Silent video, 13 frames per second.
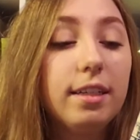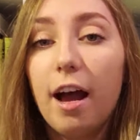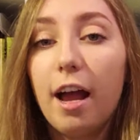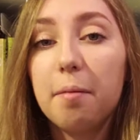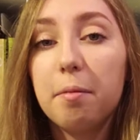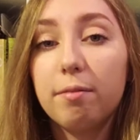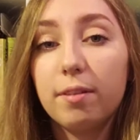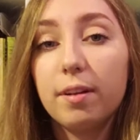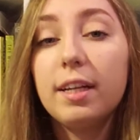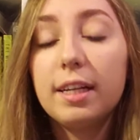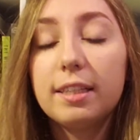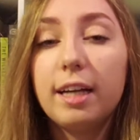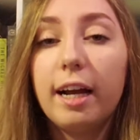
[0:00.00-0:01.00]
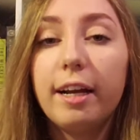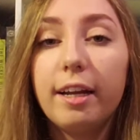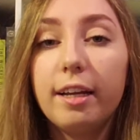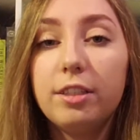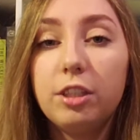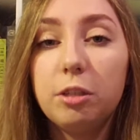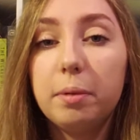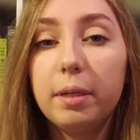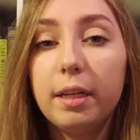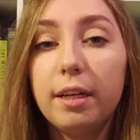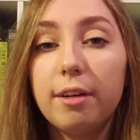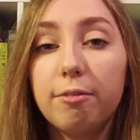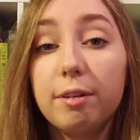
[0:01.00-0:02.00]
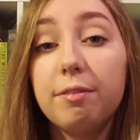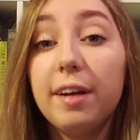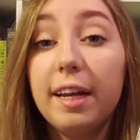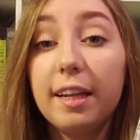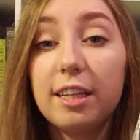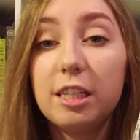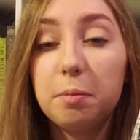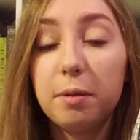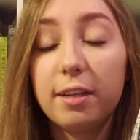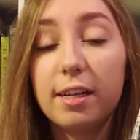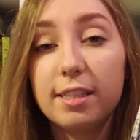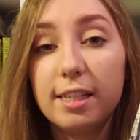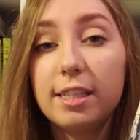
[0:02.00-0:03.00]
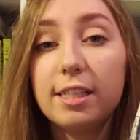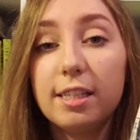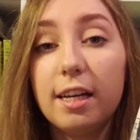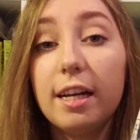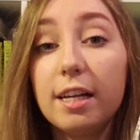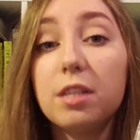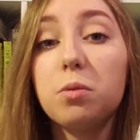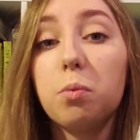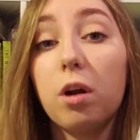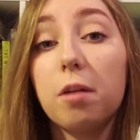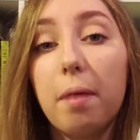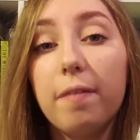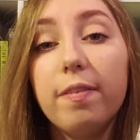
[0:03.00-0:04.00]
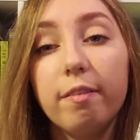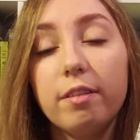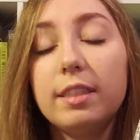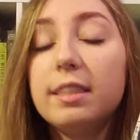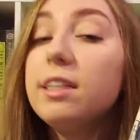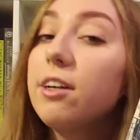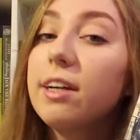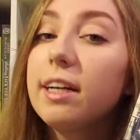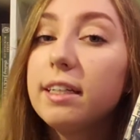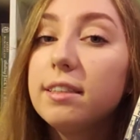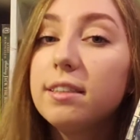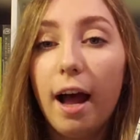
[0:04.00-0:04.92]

I'm really excited to be rereading this because this is one of my favorite series.